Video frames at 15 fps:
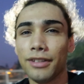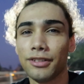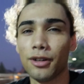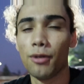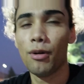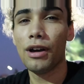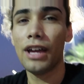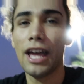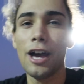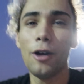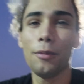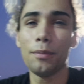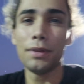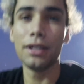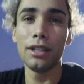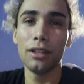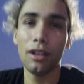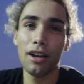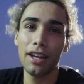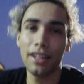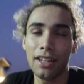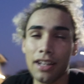so what helped me a
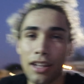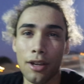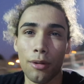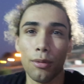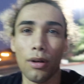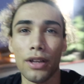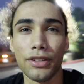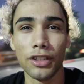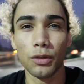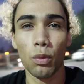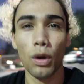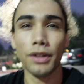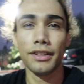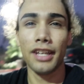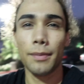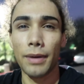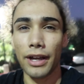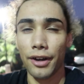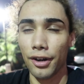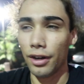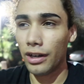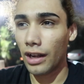lot was this one tip I
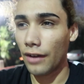heard.